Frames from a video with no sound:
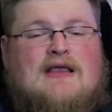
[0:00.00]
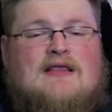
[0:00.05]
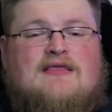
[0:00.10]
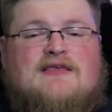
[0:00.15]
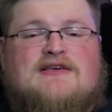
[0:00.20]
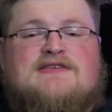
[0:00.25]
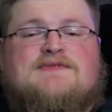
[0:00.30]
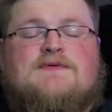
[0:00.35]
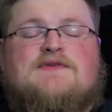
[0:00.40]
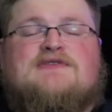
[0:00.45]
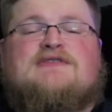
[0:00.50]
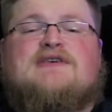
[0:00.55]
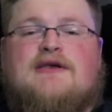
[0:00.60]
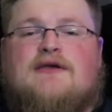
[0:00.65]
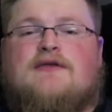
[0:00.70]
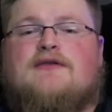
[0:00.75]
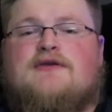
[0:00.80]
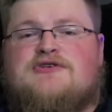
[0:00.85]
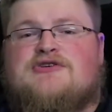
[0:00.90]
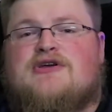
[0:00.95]
This
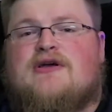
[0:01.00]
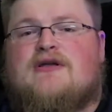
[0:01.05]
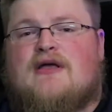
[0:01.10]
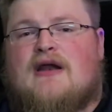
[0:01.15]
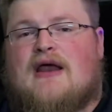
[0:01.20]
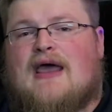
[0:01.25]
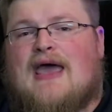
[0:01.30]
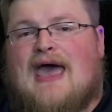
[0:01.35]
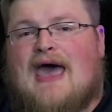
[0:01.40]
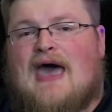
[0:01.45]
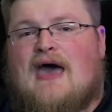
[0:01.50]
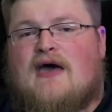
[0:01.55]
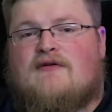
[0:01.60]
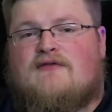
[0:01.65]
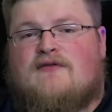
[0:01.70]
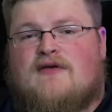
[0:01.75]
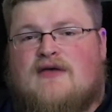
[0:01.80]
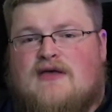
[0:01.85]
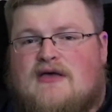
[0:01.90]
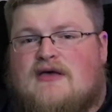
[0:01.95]
particular chair that I
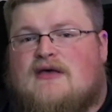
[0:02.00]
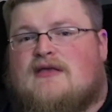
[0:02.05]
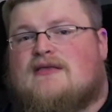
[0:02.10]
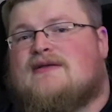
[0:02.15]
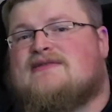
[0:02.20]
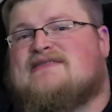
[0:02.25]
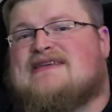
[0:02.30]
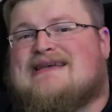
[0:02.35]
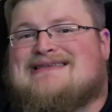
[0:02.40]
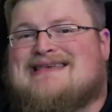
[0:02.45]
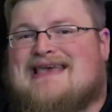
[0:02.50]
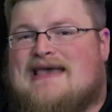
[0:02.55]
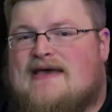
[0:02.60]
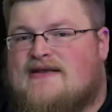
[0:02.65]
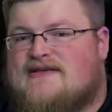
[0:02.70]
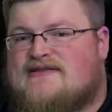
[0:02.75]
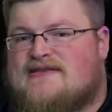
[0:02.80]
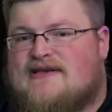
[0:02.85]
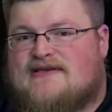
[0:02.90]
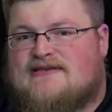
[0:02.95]
have, the
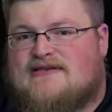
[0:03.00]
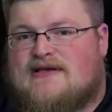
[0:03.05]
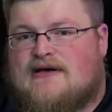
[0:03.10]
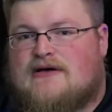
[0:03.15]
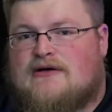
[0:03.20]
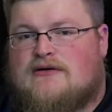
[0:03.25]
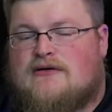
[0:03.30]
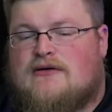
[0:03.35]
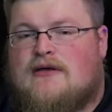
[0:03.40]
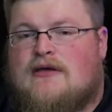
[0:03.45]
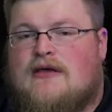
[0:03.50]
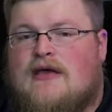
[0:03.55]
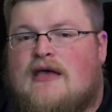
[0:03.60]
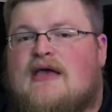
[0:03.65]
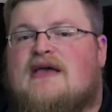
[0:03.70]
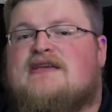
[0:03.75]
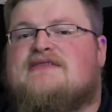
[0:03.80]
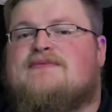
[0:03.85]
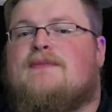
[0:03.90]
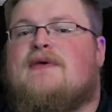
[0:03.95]
Titanus XL,
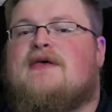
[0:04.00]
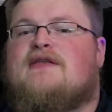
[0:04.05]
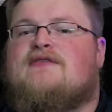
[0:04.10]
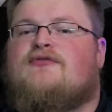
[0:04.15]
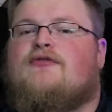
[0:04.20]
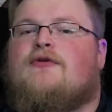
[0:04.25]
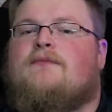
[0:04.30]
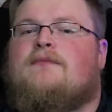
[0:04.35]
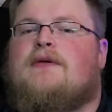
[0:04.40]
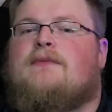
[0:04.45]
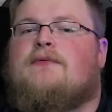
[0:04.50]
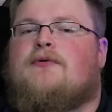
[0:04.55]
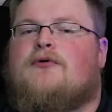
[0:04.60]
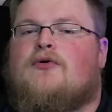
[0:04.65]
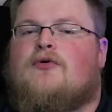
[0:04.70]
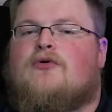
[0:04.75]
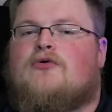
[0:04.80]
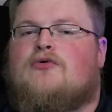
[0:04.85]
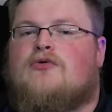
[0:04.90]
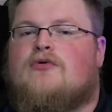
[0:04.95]
is meant for
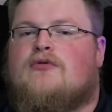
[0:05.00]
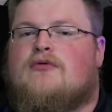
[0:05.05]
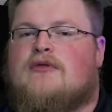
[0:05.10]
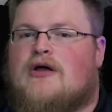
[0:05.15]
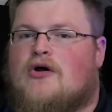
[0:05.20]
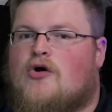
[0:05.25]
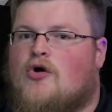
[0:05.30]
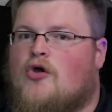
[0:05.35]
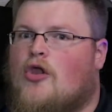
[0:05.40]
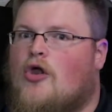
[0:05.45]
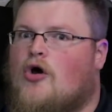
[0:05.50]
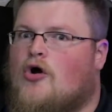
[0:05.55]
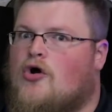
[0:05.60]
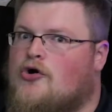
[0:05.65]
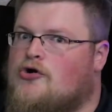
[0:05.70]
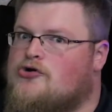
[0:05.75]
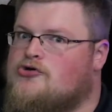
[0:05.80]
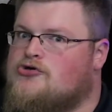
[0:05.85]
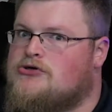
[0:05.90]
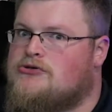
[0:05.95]
people that are
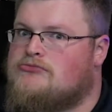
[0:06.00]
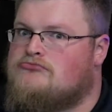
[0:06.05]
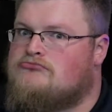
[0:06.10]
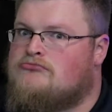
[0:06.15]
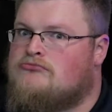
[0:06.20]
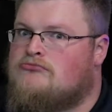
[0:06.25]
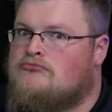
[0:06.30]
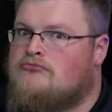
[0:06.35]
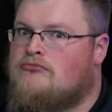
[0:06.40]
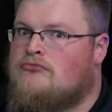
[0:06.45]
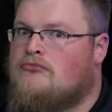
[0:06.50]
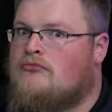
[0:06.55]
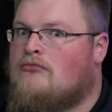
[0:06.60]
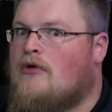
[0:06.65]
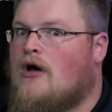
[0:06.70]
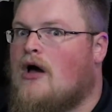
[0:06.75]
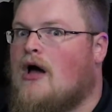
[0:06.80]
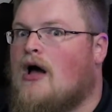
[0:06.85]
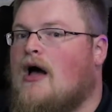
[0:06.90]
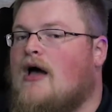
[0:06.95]
large.
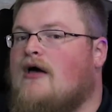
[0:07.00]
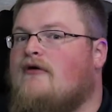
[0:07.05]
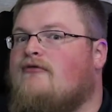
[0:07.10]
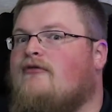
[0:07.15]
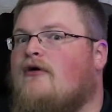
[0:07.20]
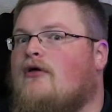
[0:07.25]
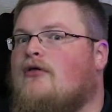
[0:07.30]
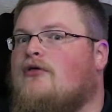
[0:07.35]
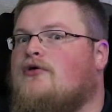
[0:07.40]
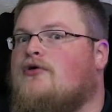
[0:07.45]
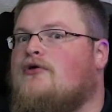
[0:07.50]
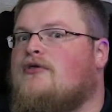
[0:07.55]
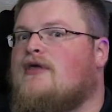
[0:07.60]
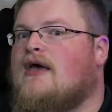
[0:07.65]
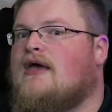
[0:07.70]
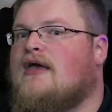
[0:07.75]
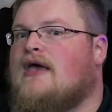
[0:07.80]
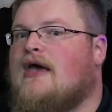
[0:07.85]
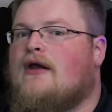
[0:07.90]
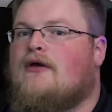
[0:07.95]
I fall under
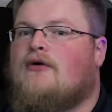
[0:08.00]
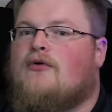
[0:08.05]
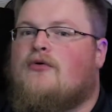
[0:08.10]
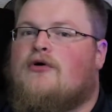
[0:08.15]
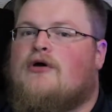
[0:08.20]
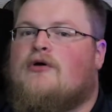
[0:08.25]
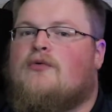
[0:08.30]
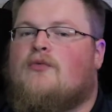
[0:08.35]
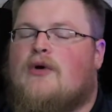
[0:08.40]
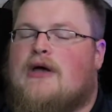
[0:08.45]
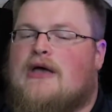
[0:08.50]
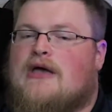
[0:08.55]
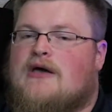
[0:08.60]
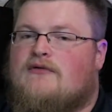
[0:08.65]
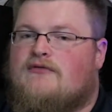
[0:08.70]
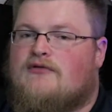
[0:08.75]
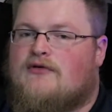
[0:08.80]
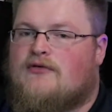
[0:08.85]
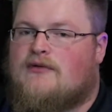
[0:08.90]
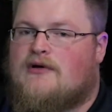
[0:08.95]
that category, weighing
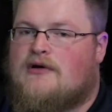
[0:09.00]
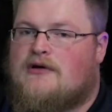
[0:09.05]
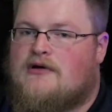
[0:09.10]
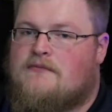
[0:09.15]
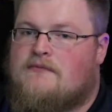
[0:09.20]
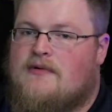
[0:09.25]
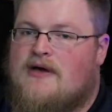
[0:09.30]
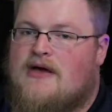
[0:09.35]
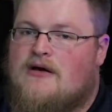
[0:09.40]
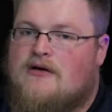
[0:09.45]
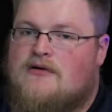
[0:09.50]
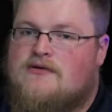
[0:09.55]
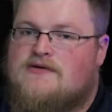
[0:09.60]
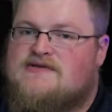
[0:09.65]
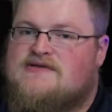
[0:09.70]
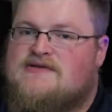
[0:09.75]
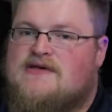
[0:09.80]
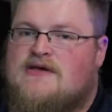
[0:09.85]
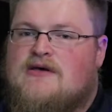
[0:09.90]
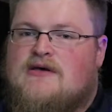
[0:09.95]
over 300
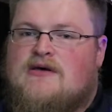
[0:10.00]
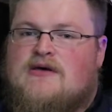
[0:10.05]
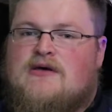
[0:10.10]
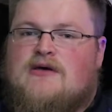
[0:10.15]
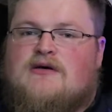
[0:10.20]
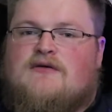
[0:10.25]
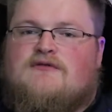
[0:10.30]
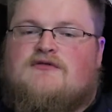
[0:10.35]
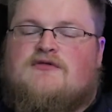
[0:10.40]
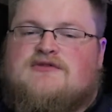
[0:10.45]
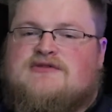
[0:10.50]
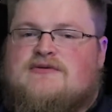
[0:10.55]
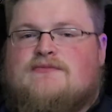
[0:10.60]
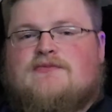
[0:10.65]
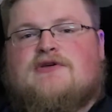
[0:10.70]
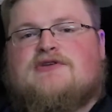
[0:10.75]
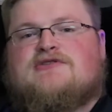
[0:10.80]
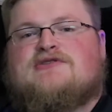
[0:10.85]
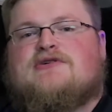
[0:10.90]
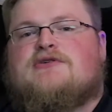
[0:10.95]
pounds. Of course, I'm
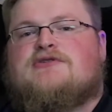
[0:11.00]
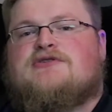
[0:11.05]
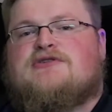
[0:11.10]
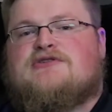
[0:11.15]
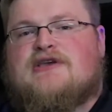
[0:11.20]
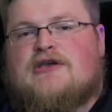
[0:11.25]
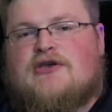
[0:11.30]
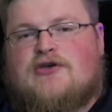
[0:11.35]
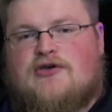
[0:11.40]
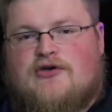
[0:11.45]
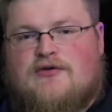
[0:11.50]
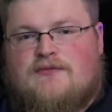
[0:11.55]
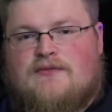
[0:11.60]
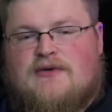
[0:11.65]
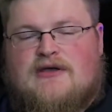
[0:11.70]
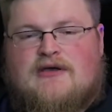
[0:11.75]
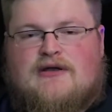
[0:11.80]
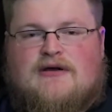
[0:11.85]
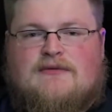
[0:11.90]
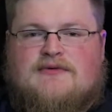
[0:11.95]
not as large as I could
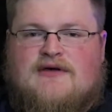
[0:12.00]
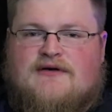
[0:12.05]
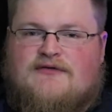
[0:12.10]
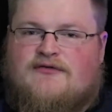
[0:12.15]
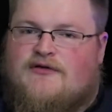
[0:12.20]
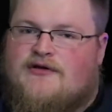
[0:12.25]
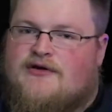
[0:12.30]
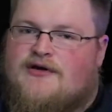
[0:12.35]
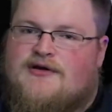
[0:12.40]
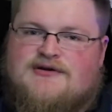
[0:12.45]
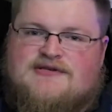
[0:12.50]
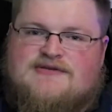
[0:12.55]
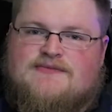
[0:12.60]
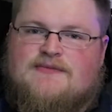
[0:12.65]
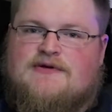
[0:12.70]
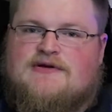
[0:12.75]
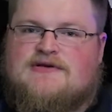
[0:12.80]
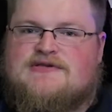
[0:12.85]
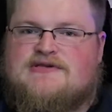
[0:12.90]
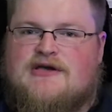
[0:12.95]
be, and I'm definitely not as
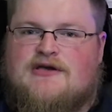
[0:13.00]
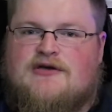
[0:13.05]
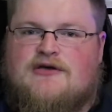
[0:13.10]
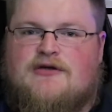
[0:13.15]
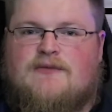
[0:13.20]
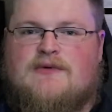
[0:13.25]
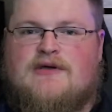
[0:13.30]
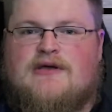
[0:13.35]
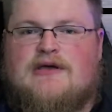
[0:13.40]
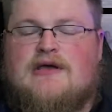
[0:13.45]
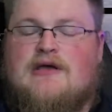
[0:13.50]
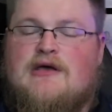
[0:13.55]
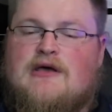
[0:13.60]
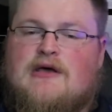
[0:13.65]
small as I could be.